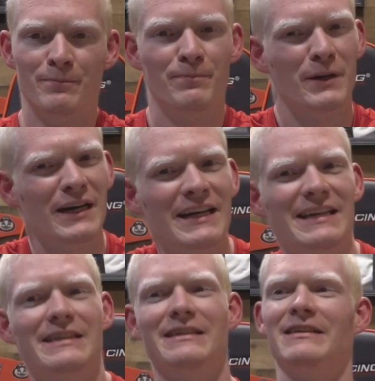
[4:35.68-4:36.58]
But
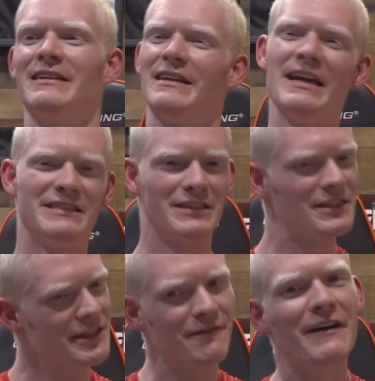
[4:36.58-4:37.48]
it's
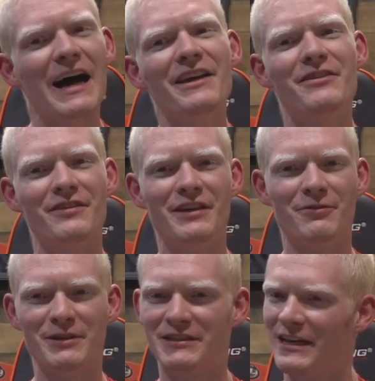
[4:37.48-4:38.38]
just the value thing
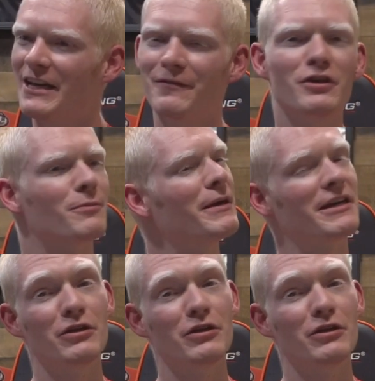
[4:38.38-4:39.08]
where you say, hey, if you could pick,